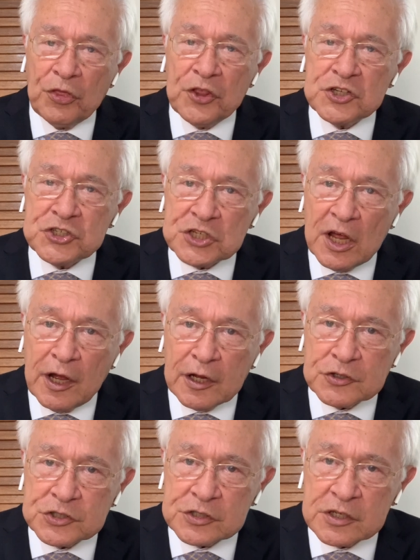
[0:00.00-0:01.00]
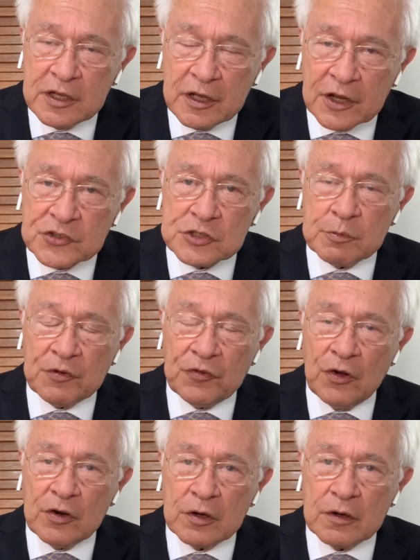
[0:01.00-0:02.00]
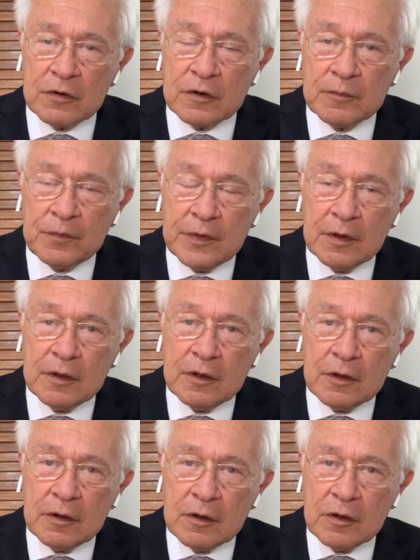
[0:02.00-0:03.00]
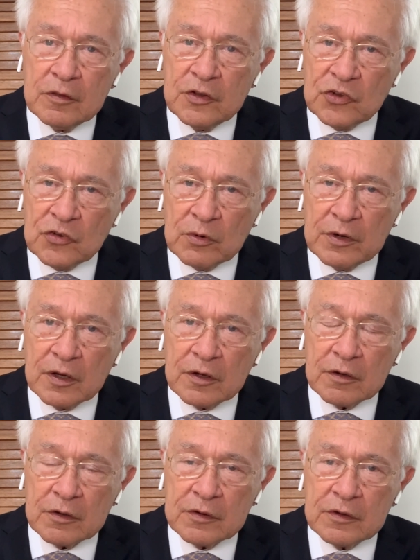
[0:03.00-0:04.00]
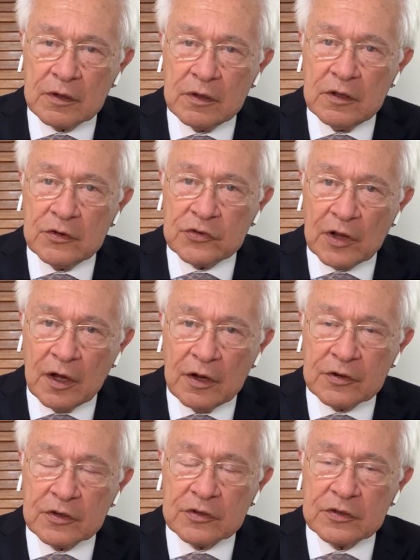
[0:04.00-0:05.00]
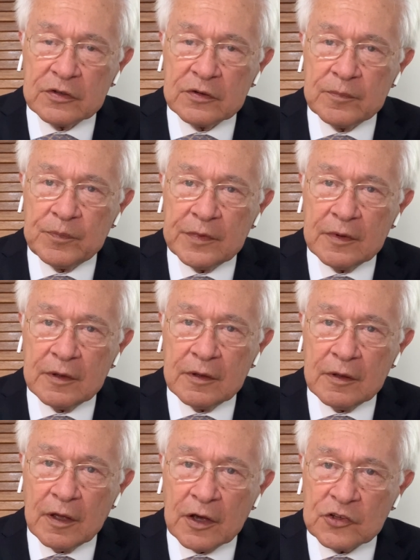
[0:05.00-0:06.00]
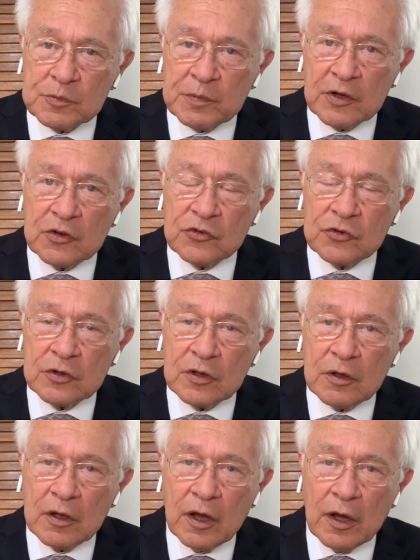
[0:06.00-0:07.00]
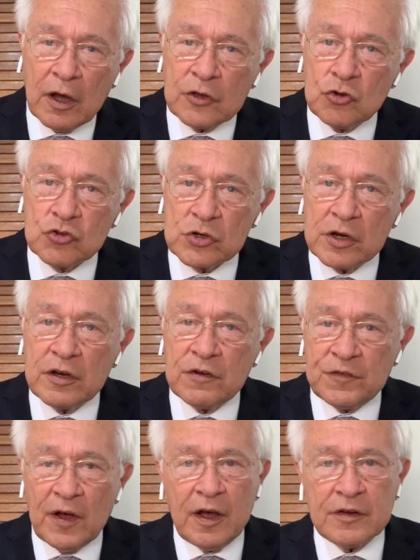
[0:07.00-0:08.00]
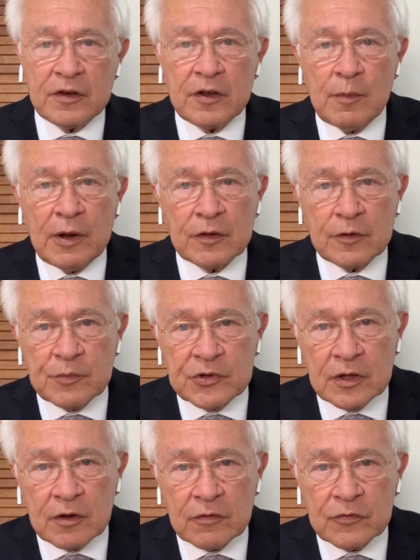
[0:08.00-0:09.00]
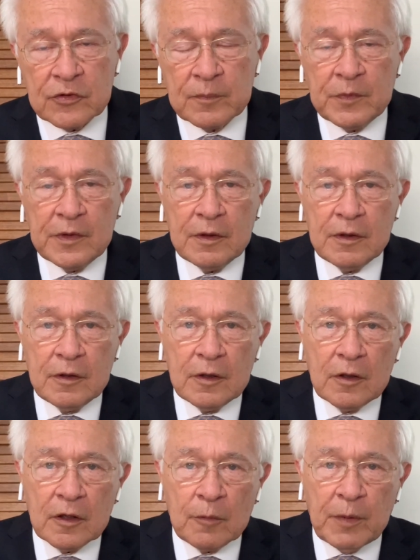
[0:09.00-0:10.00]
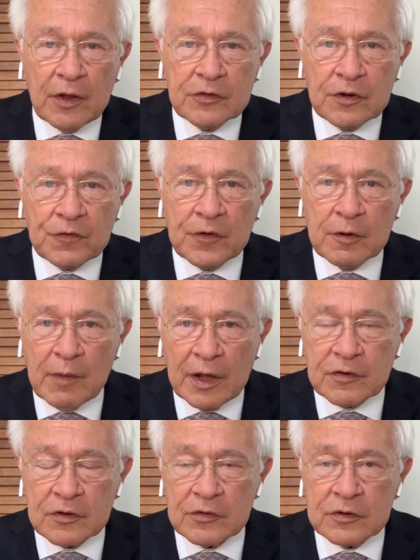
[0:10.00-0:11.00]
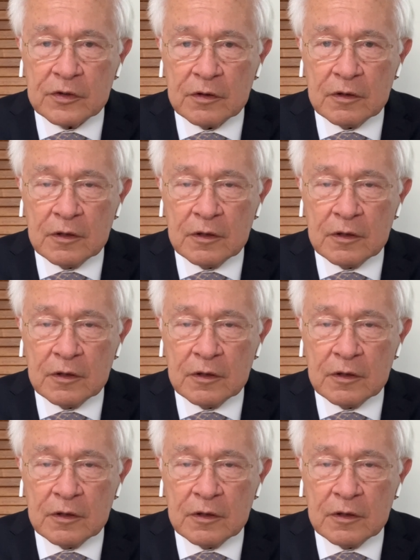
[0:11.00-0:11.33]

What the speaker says: this science has to be followed. This is ridiculous. Scientists, experts are usually divided among themselves about different matters.